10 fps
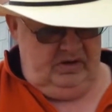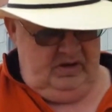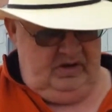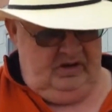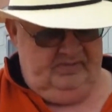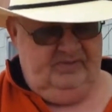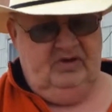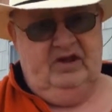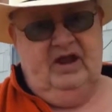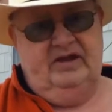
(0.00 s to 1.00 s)
so
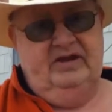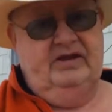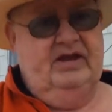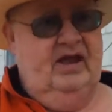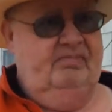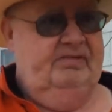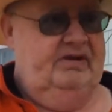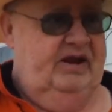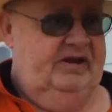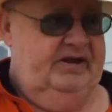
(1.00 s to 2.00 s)
that I can copy
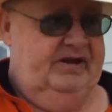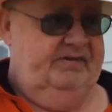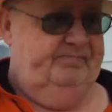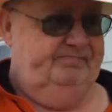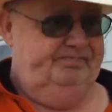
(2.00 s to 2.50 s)
that again.